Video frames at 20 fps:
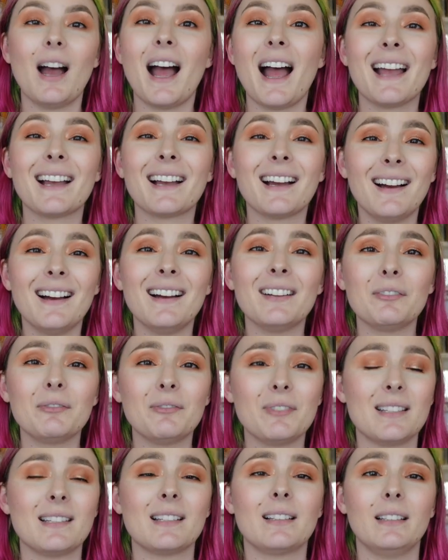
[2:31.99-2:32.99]
I can't
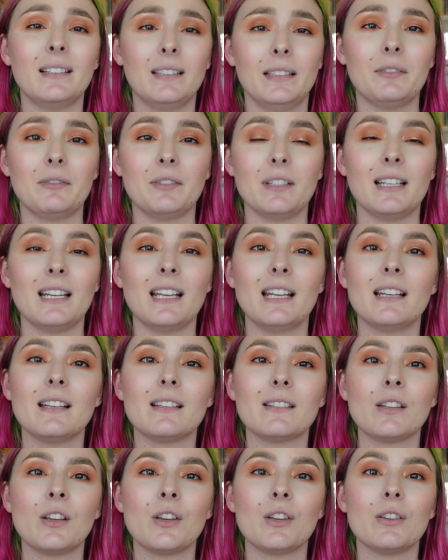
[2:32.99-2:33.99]
physically lift it, it
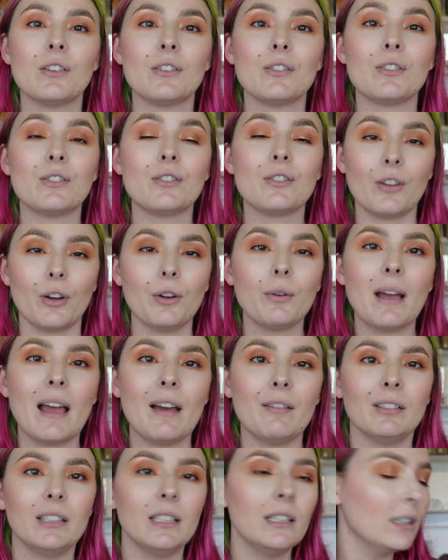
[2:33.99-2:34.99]
is so
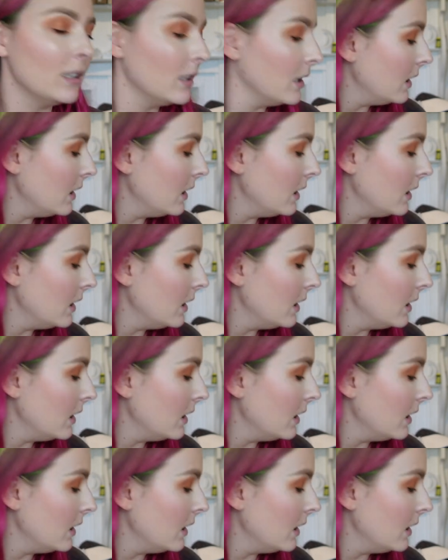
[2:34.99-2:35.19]
heavy.